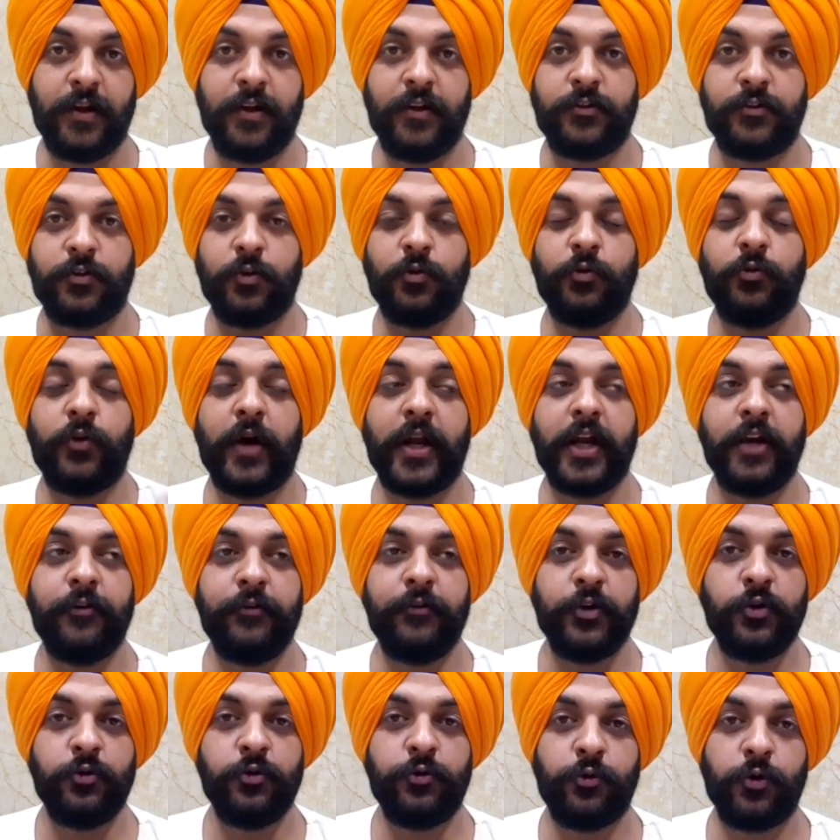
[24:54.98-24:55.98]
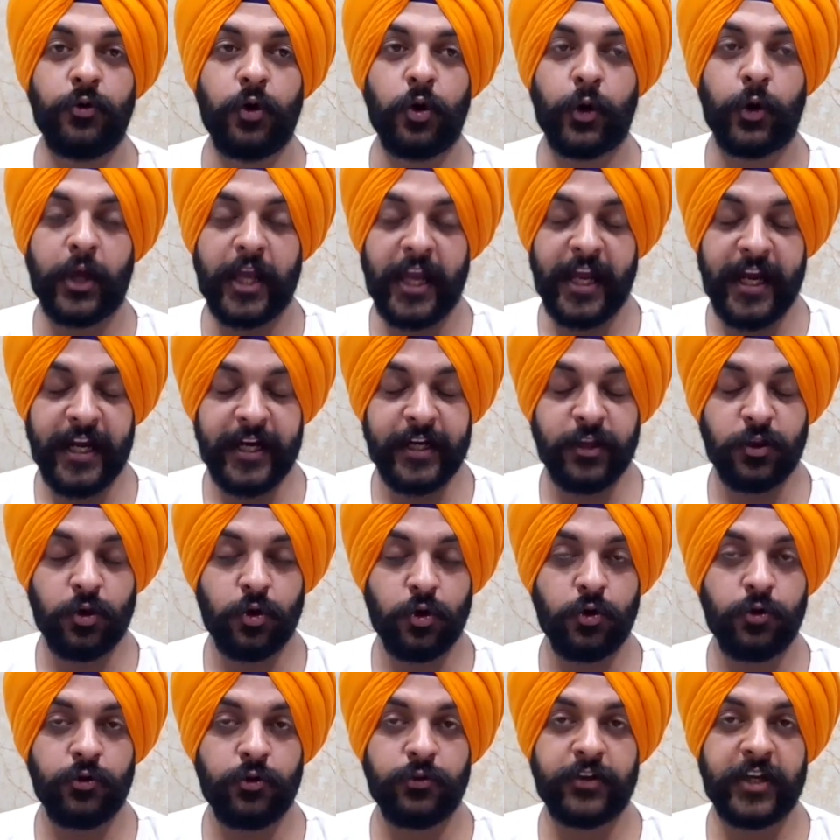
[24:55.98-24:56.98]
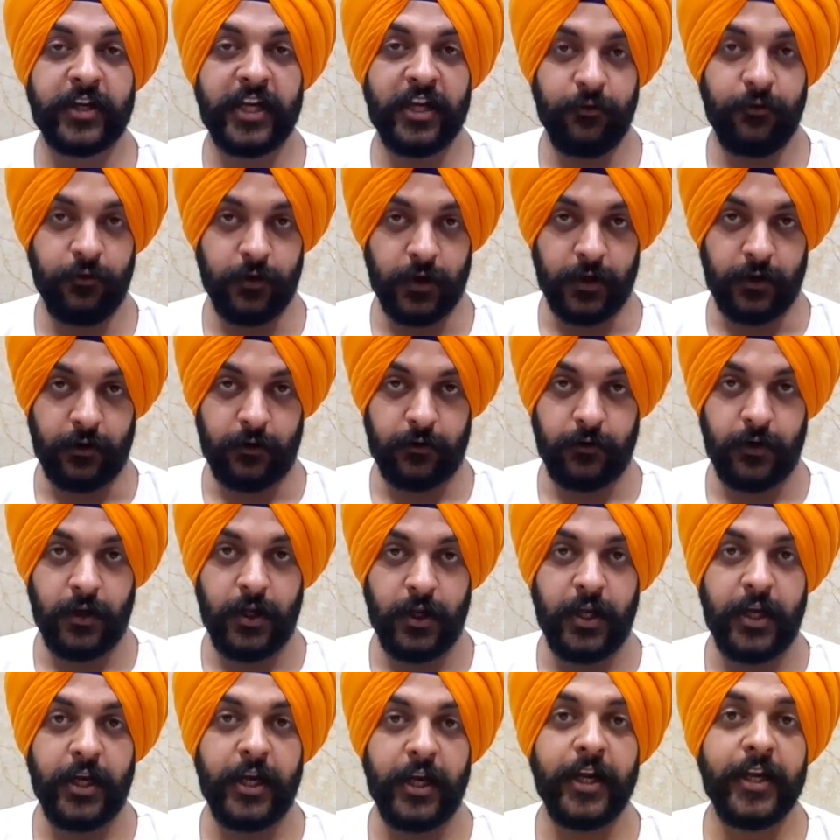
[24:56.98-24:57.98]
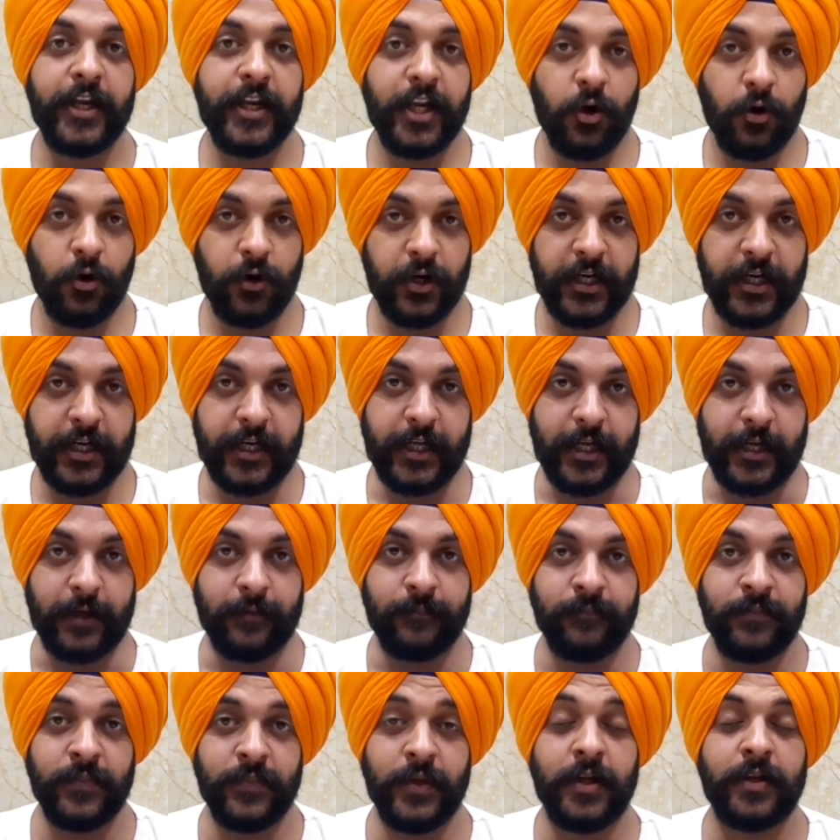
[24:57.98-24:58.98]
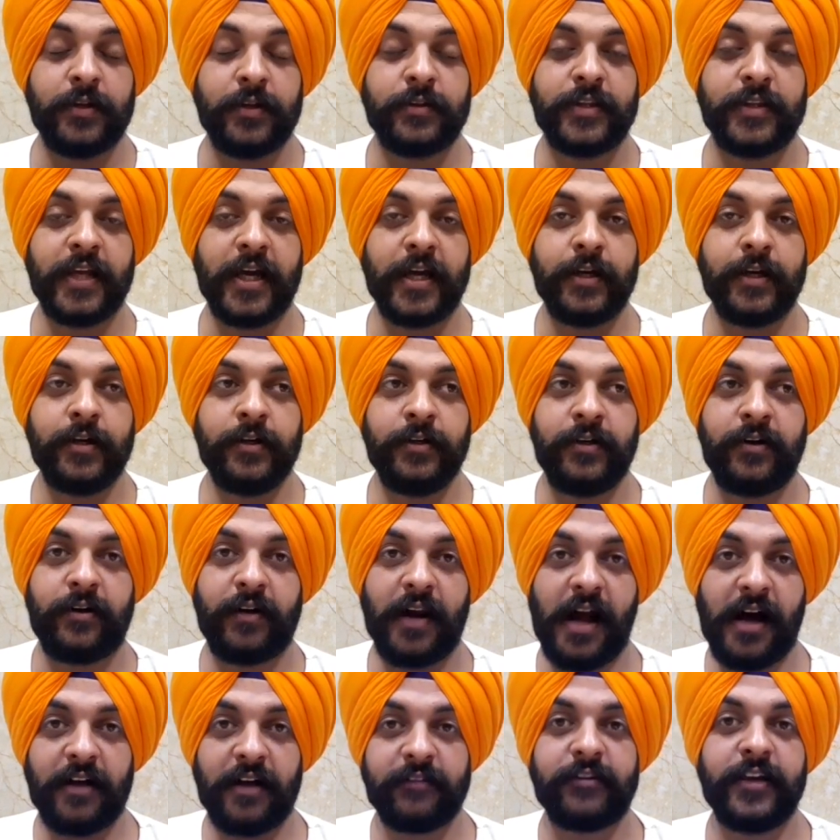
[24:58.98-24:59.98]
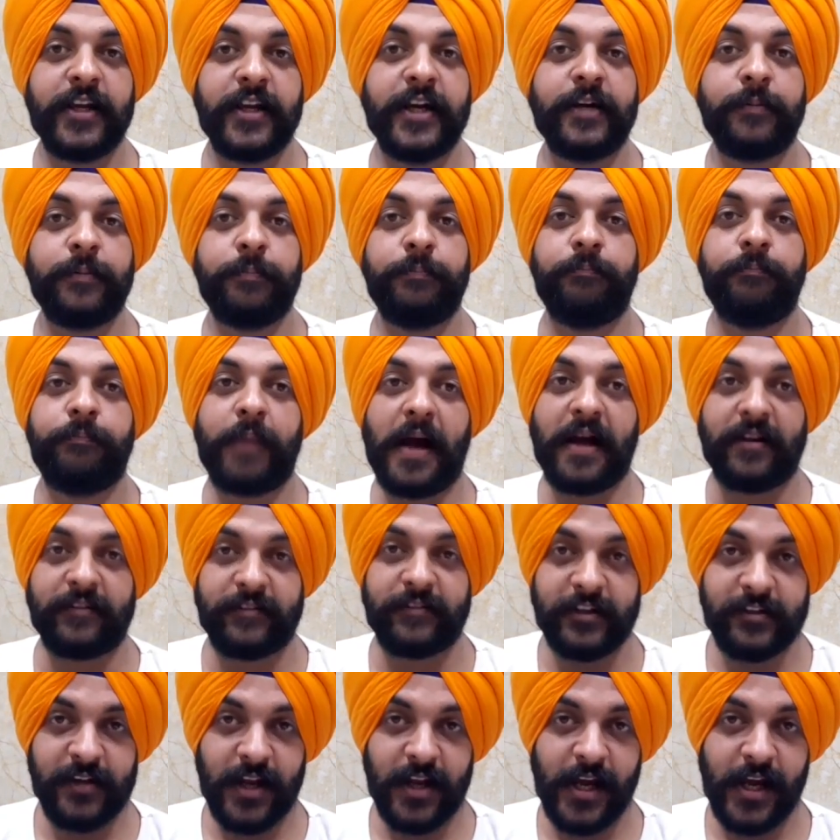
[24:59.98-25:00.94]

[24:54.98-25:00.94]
So whenever you locate those keywords in your reading. Then translate passage